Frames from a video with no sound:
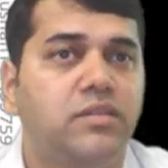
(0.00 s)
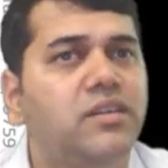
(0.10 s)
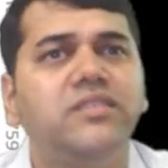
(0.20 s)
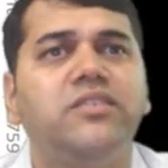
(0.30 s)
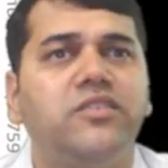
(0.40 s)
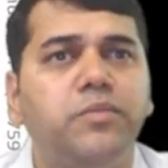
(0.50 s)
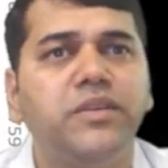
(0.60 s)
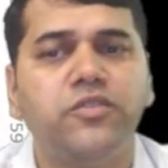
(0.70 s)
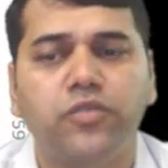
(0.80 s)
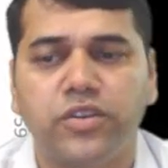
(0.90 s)
reasons,
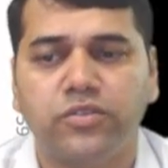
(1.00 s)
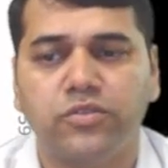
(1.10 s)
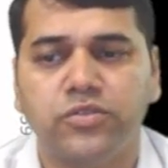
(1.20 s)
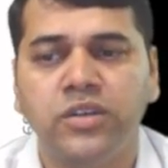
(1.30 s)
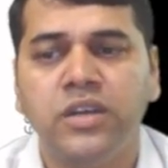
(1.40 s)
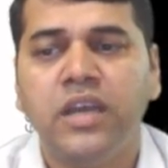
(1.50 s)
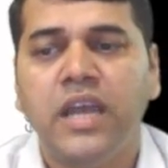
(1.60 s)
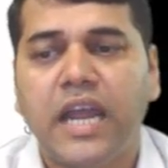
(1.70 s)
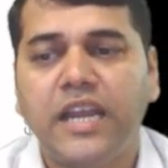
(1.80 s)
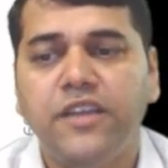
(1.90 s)
basis for disclosure.
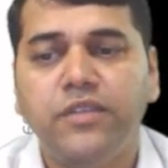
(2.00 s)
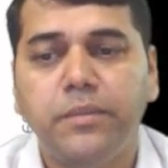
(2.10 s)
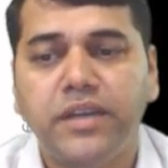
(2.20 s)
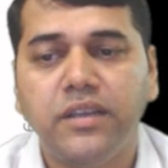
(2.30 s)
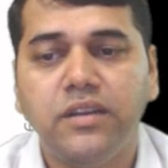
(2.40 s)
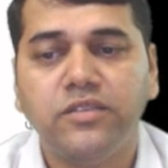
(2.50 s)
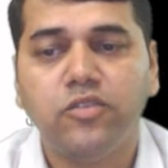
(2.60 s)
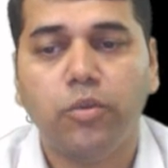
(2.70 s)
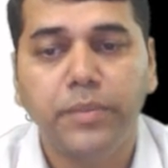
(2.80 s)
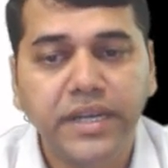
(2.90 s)
And if the material is
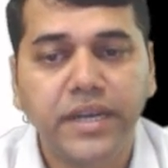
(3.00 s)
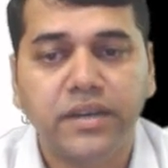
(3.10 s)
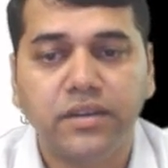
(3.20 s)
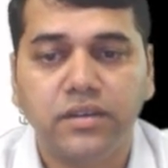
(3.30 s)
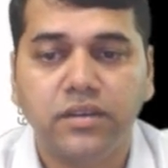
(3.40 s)
omitted,